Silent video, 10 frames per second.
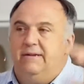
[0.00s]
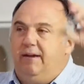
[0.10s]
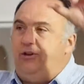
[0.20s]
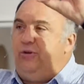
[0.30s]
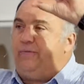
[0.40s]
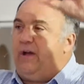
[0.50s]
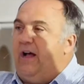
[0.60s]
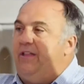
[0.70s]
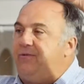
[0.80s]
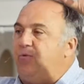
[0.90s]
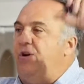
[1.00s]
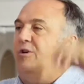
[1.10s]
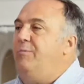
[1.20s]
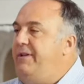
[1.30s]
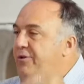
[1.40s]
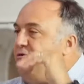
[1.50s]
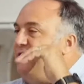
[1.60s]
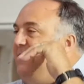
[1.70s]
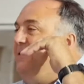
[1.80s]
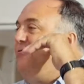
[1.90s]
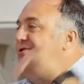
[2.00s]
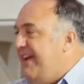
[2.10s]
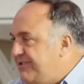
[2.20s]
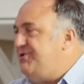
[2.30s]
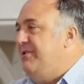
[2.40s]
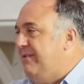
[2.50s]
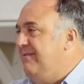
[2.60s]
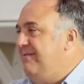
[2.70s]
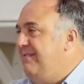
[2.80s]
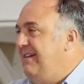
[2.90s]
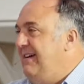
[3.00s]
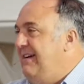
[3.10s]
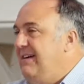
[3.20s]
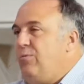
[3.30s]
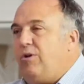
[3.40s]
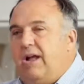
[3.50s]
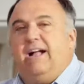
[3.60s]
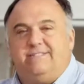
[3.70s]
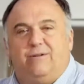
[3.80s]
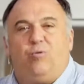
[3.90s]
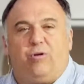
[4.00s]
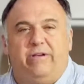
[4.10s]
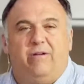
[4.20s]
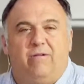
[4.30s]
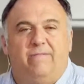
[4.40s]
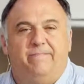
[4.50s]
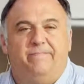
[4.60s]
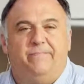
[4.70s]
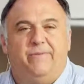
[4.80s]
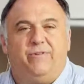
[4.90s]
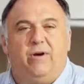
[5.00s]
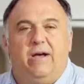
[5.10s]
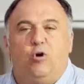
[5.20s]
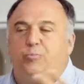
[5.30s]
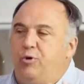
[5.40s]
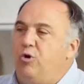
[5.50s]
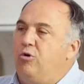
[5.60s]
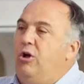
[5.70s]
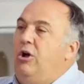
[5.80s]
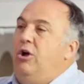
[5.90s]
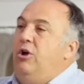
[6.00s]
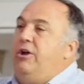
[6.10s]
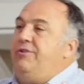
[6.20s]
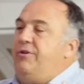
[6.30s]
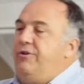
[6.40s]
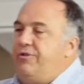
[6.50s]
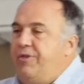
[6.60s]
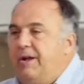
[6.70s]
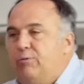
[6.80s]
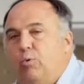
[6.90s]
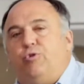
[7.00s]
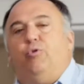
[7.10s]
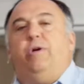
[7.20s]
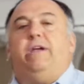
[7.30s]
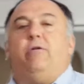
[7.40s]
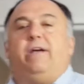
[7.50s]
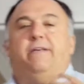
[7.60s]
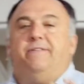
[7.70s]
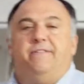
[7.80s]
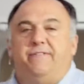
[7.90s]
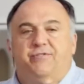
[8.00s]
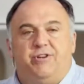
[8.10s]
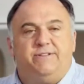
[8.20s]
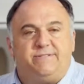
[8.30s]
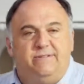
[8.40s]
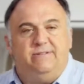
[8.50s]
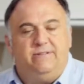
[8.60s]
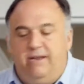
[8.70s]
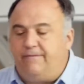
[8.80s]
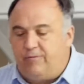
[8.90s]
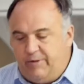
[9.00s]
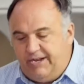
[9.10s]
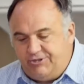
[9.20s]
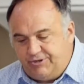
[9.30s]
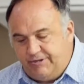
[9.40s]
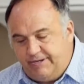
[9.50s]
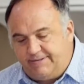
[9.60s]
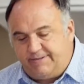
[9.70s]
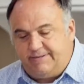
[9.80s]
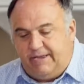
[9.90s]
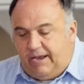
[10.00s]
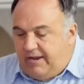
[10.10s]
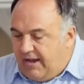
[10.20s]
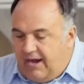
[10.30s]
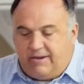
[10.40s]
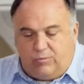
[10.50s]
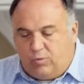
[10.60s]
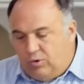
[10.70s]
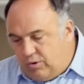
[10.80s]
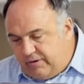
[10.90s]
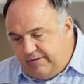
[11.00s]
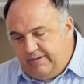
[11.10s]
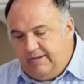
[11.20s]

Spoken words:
and you have God's realm, and there's an intersection where God's at work here. So I hope as you think of what we're doing here, again, this isn't just information, it's seeing God at work